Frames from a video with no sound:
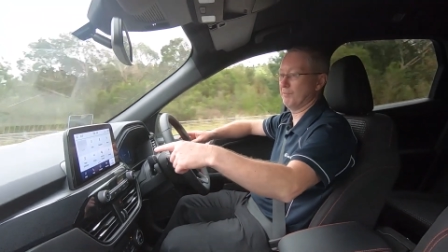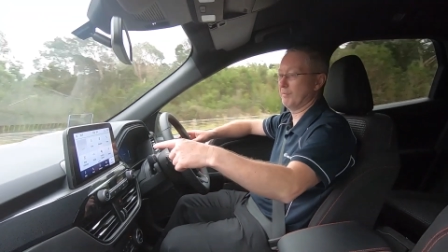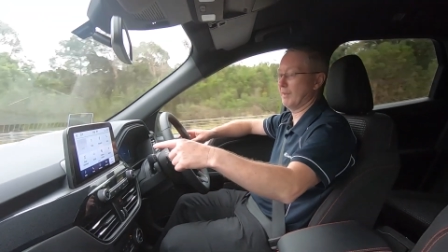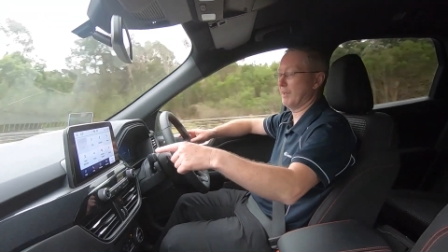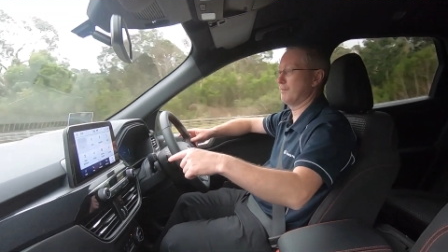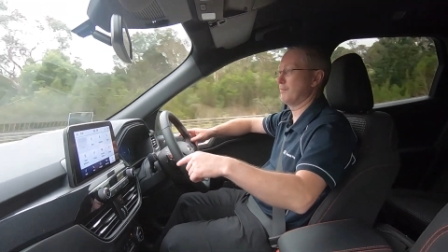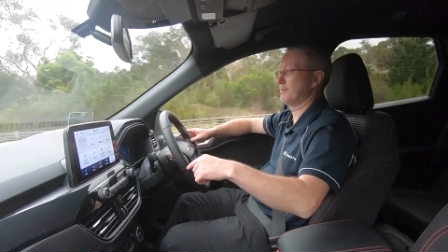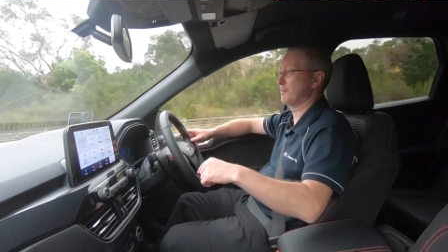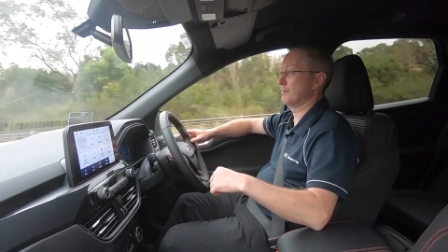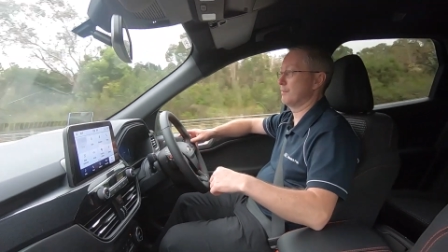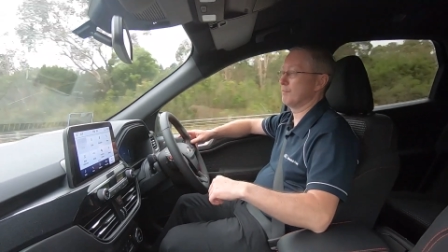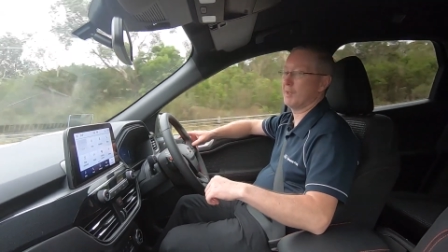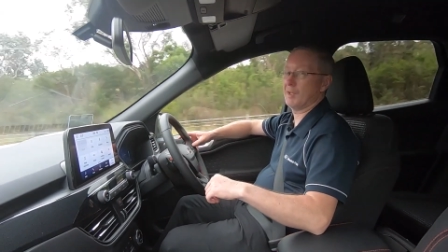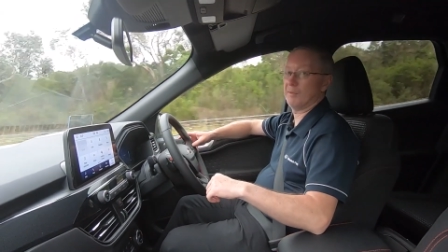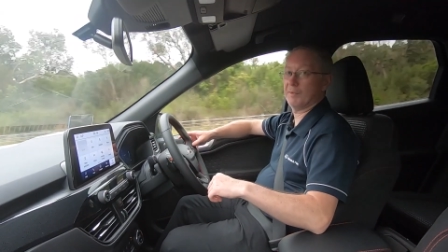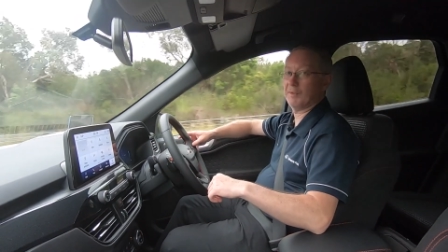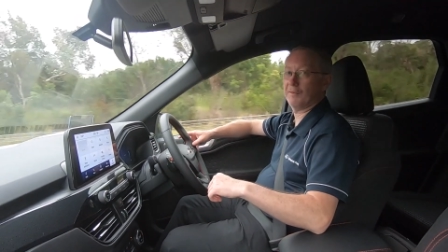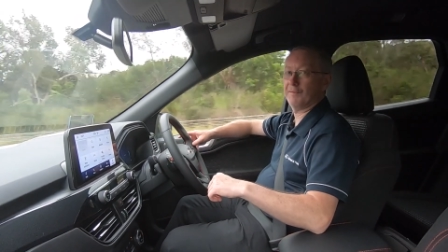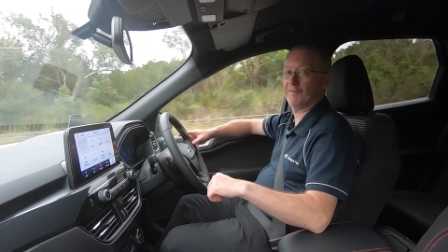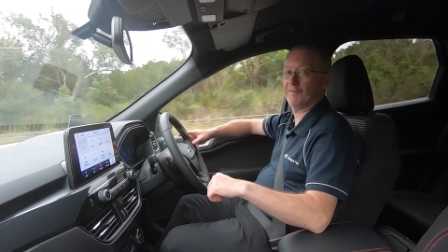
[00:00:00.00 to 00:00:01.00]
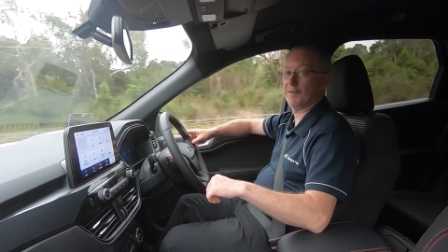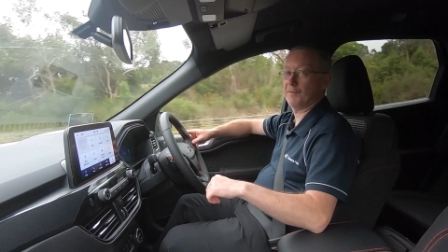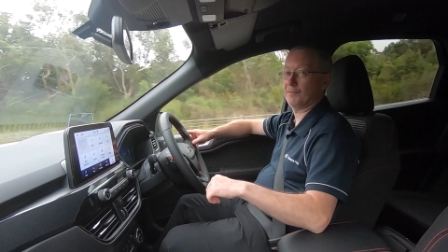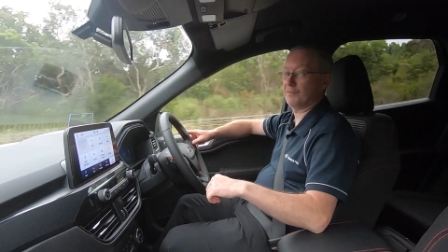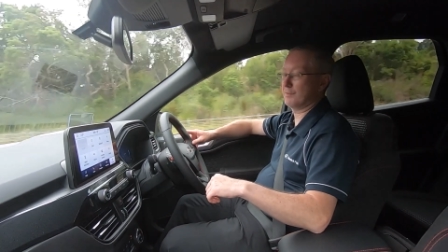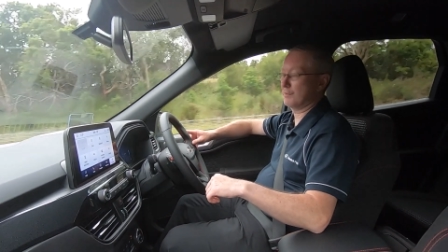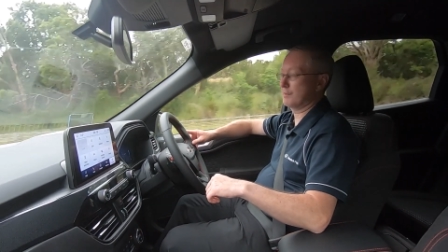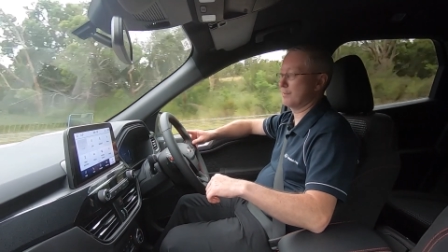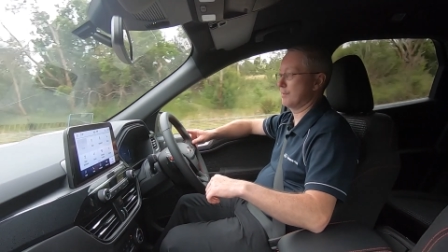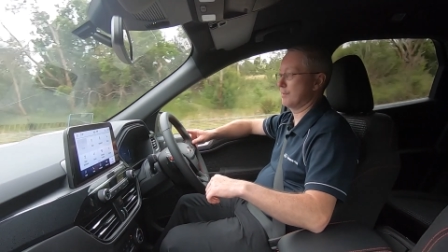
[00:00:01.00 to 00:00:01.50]
buttons on the mobile
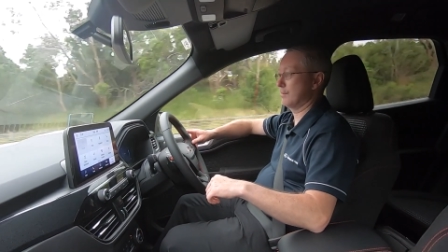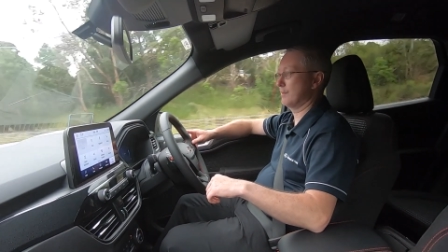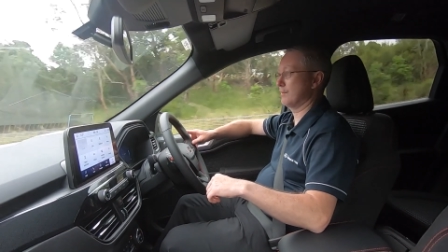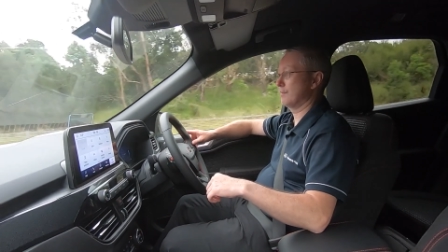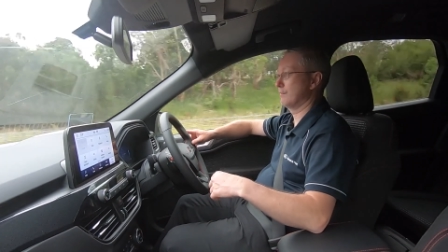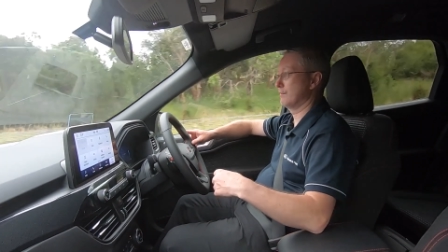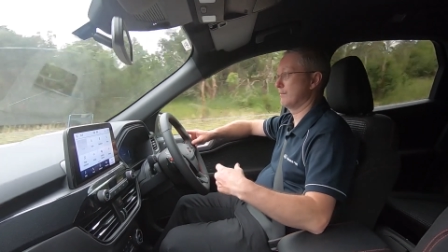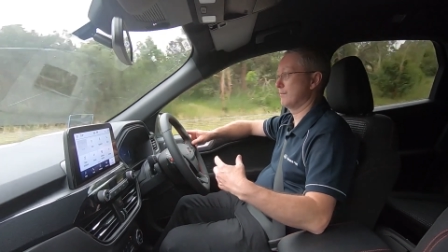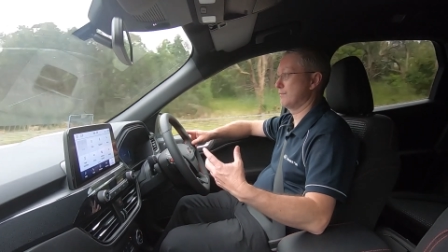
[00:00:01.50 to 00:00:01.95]
phones to